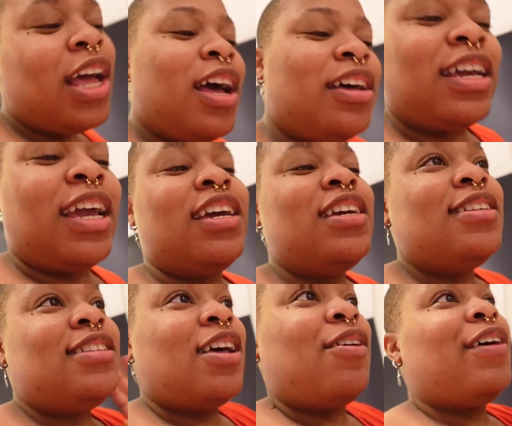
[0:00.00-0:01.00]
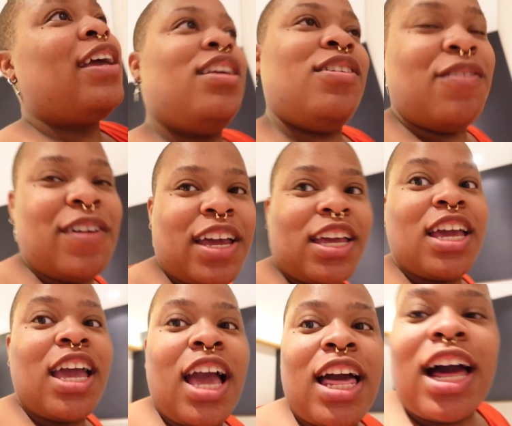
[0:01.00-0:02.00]
Okay, so anyway,
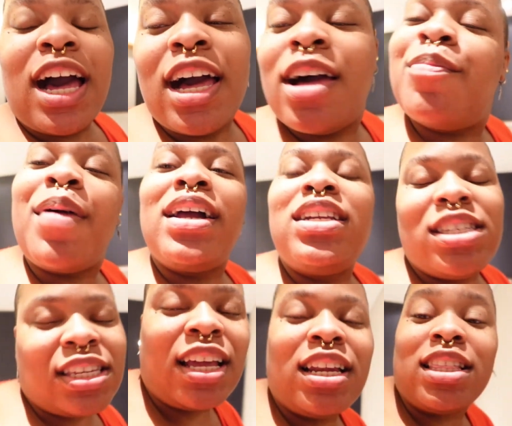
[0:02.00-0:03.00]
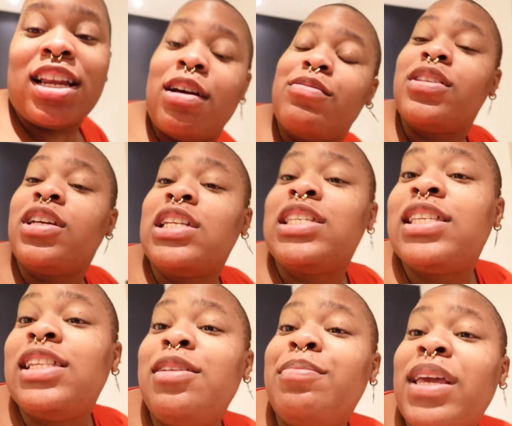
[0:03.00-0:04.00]
um, I decided that I was gonna
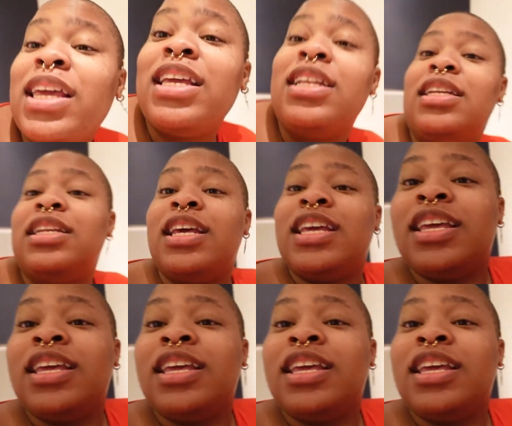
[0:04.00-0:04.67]
sleep in.